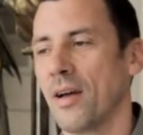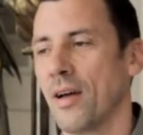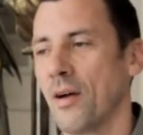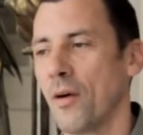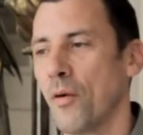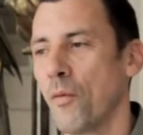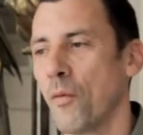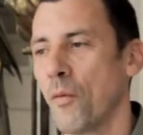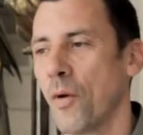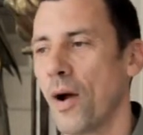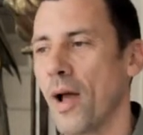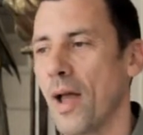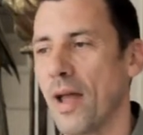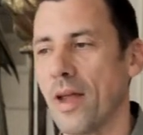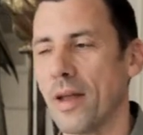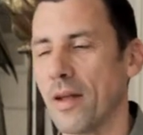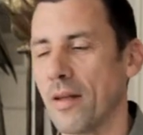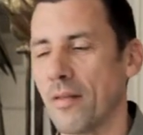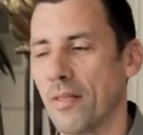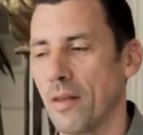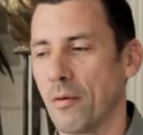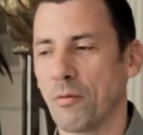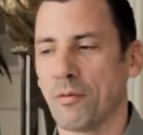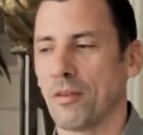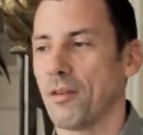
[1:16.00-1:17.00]
way,
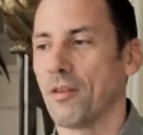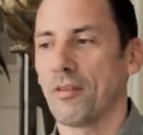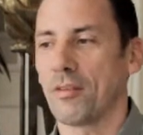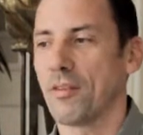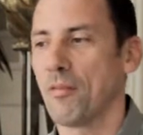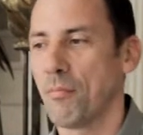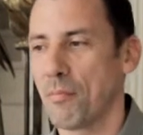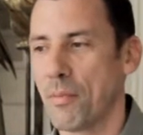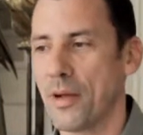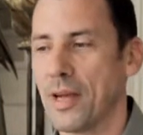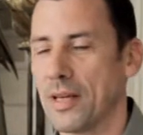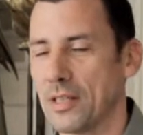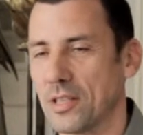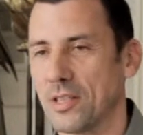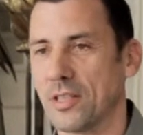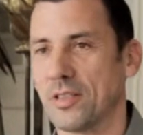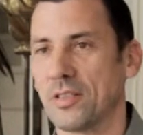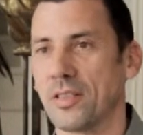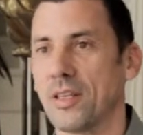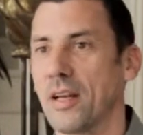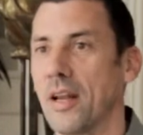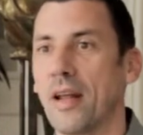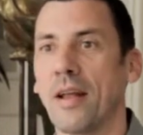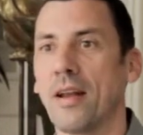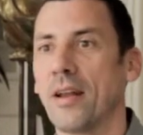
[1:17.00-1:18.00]
and there was lots of pictures
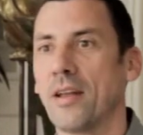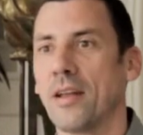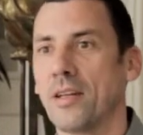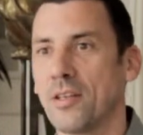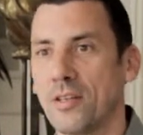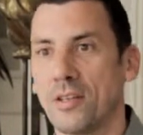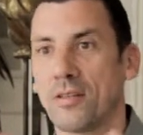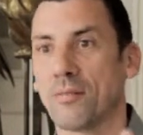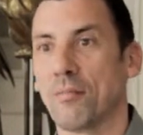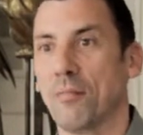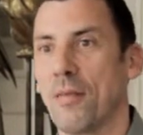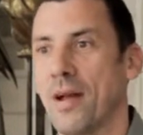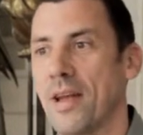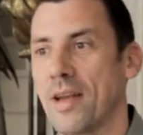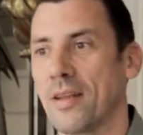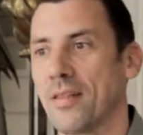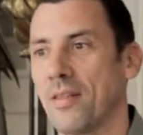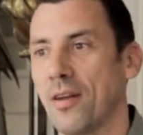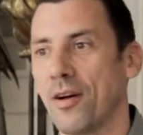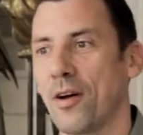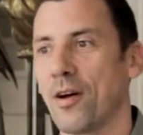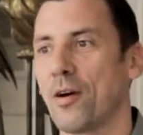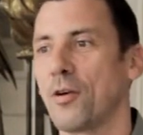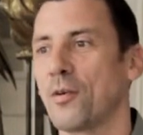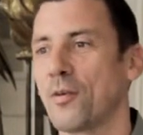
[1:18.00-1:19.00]
in it, and it just made
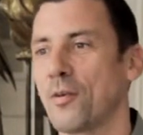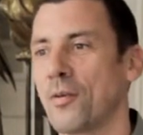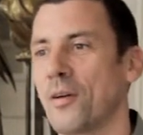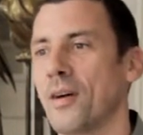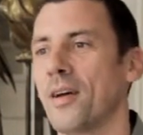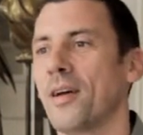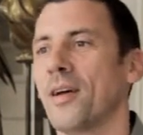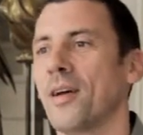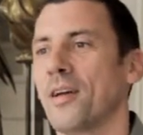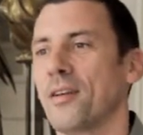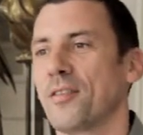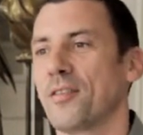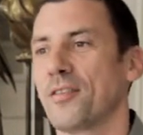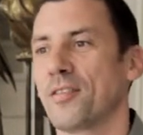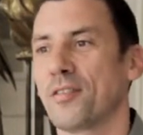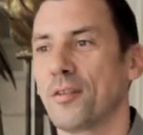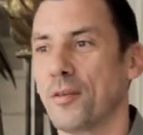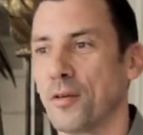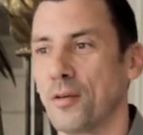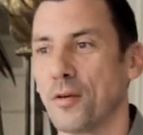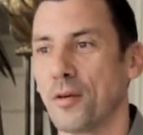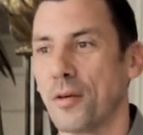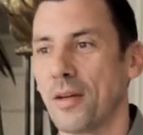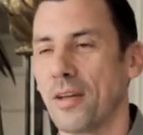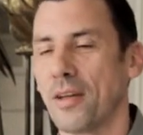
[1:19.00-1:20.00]
the whole
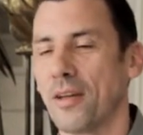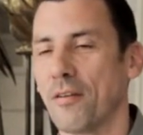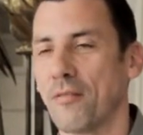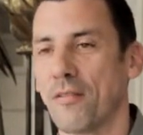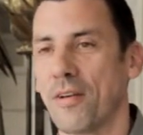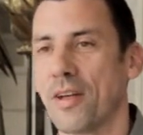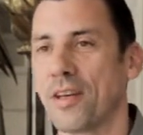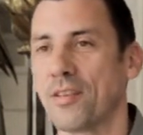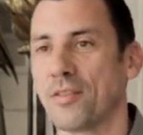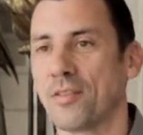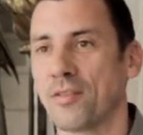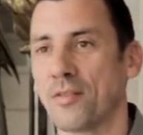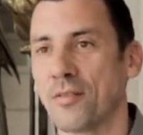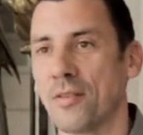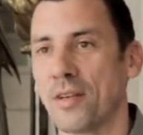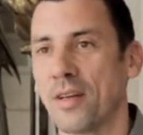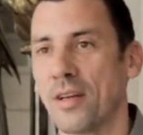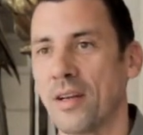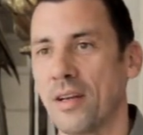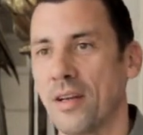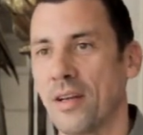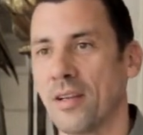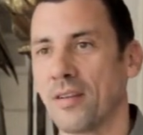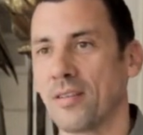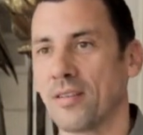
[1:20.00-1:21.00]
story of
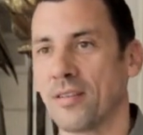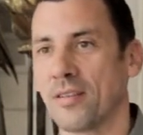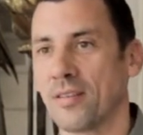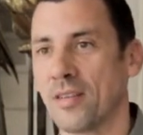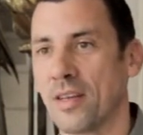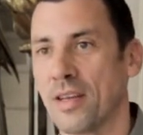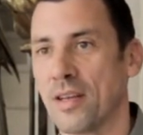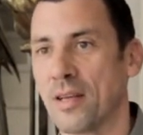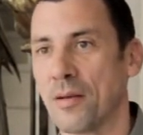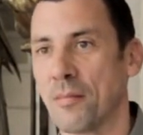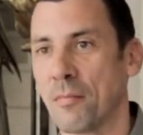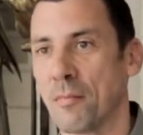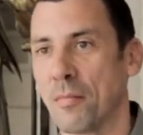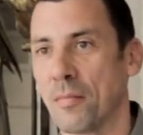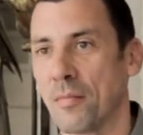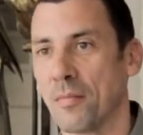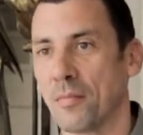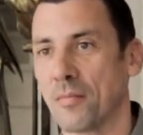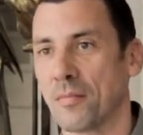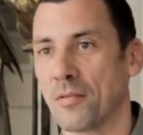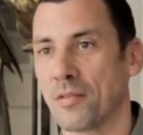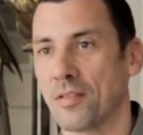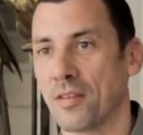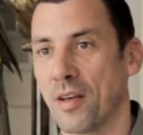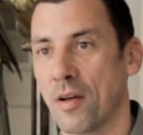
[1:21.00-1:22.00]
history seem
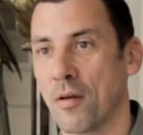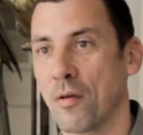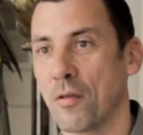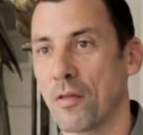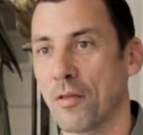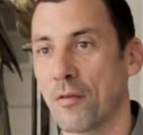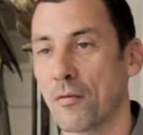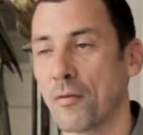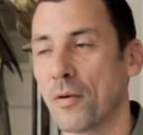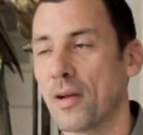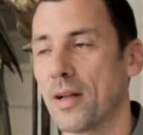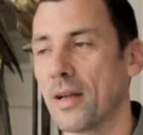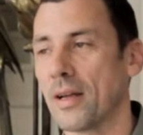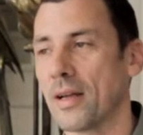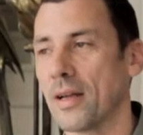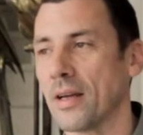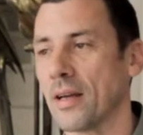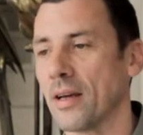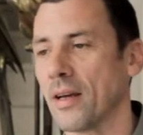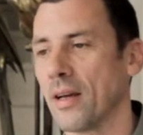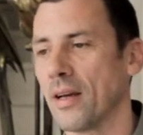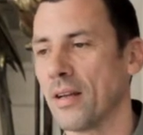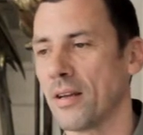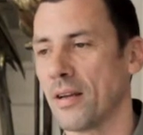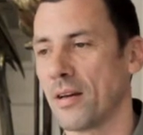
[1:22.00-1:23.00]
so
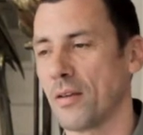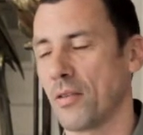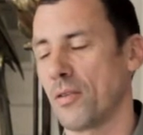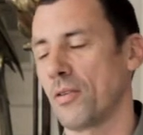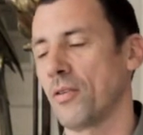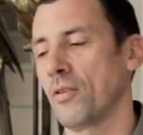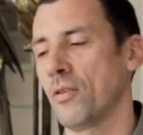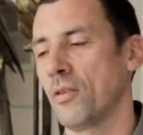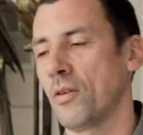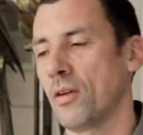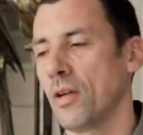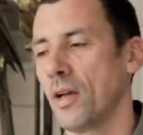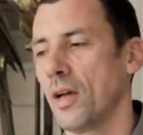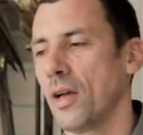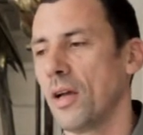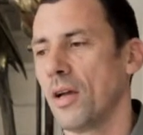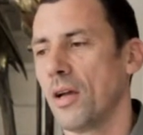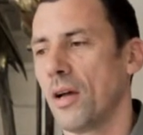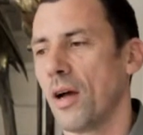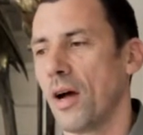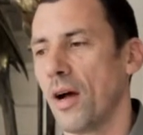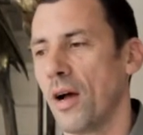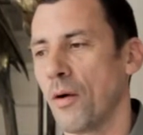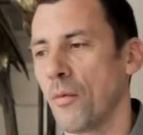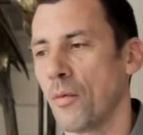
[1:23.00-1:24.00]
thrilling. And I thought,
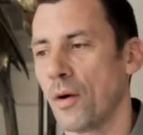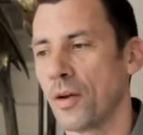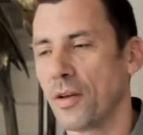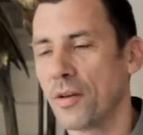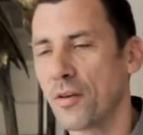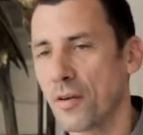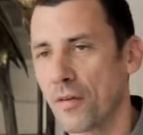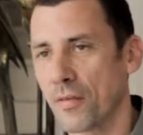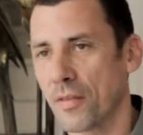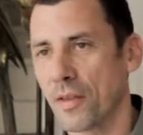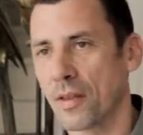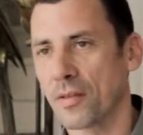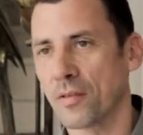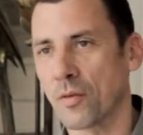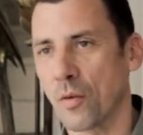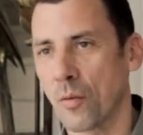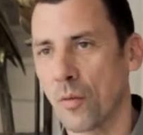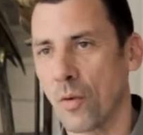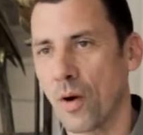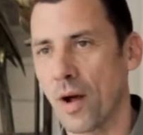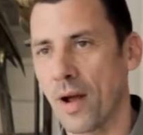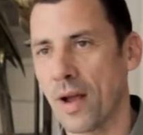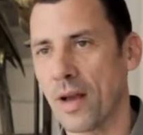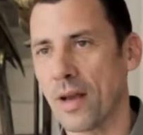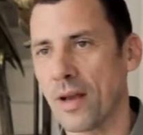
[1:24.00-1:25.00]
I wonder if there's a
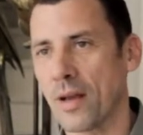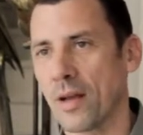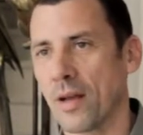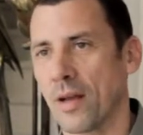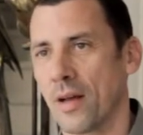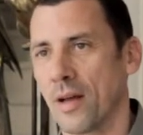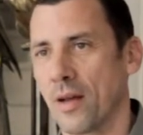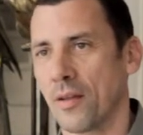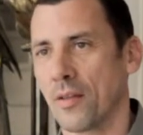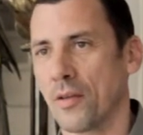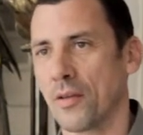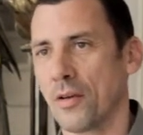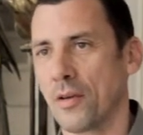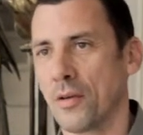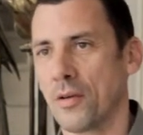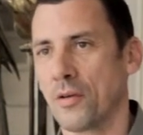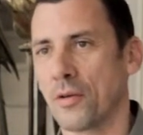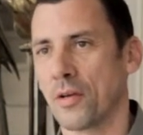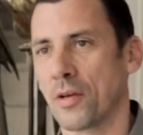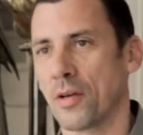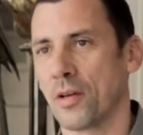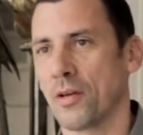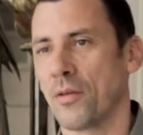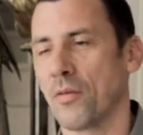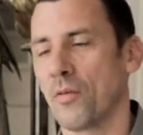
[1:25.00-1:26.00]
way that you
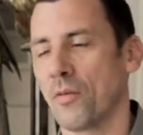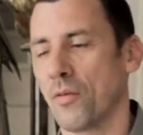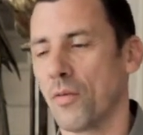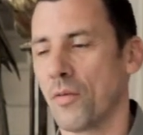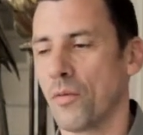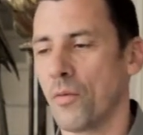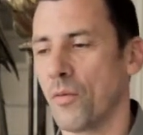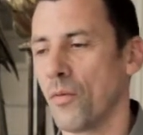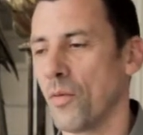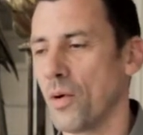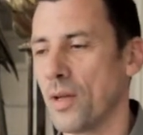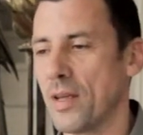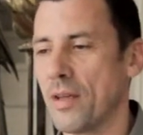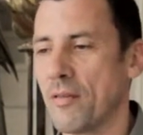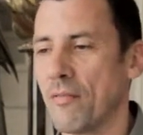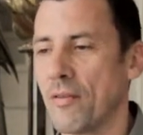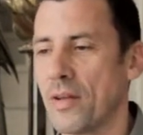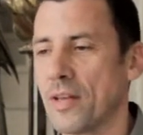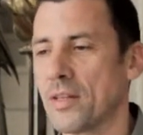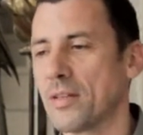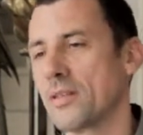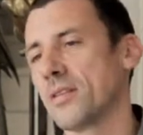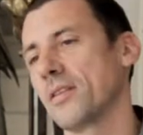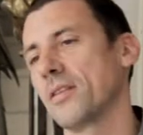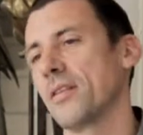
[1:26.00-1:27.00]
can weave
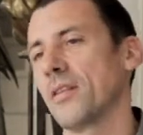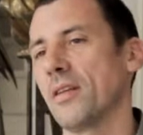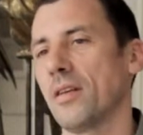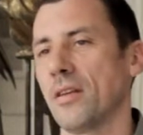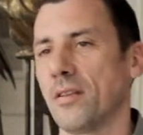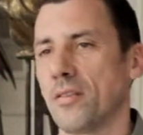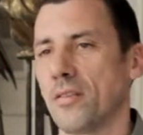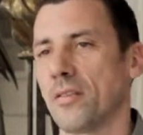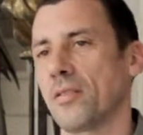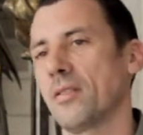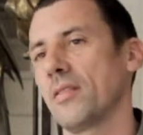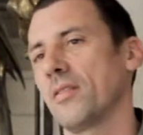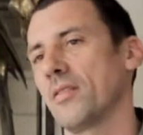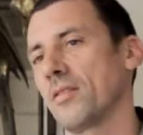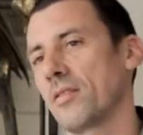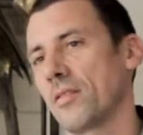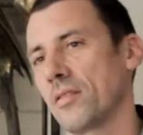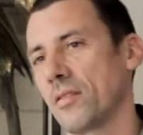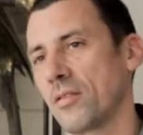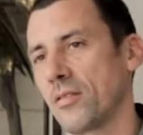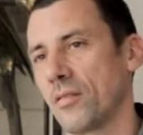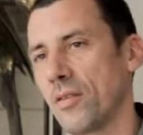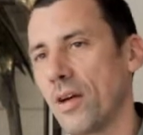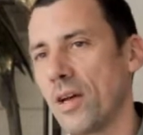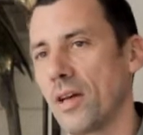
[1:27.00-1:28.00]
into this
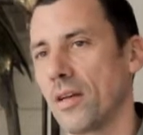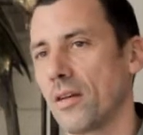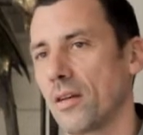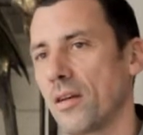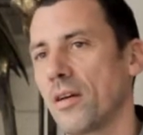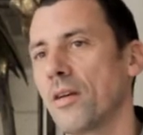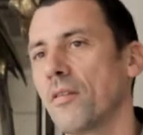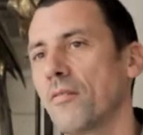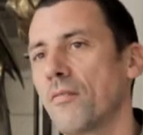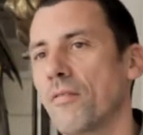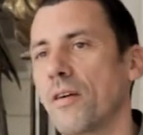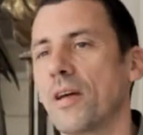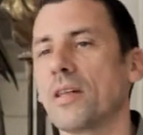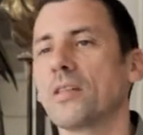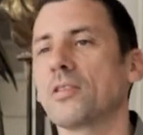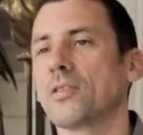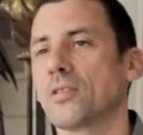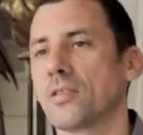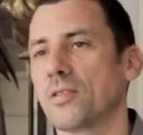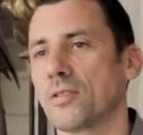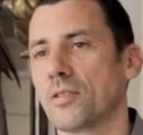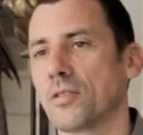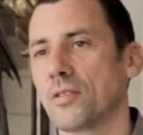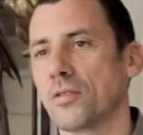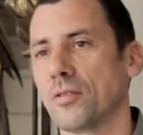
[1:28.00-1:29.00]
great
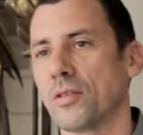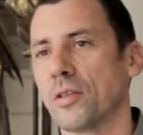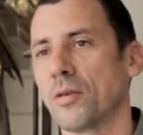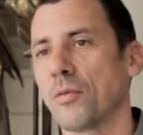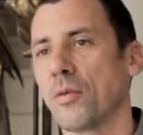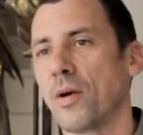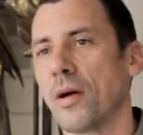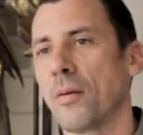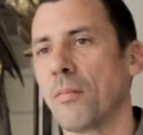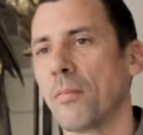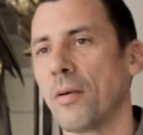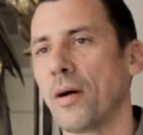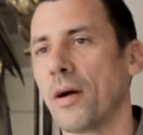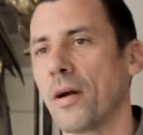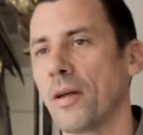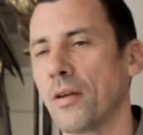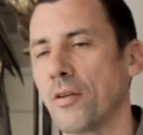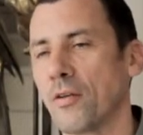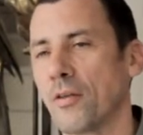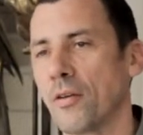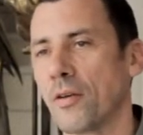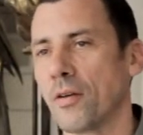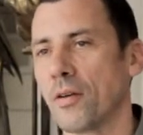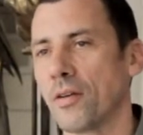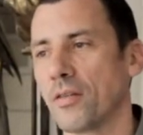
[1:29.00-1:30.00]
adventure story whereby
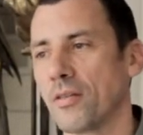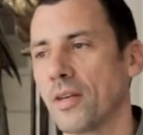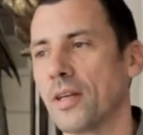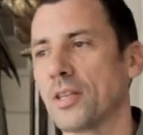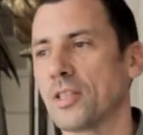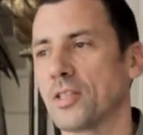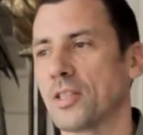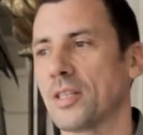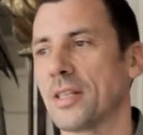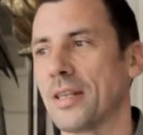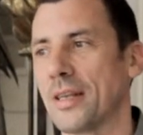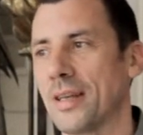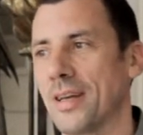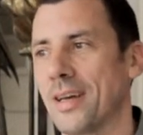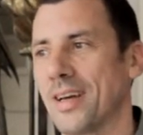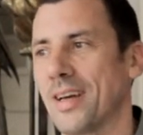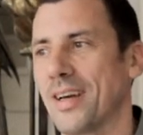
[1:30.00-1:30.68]
you're essentially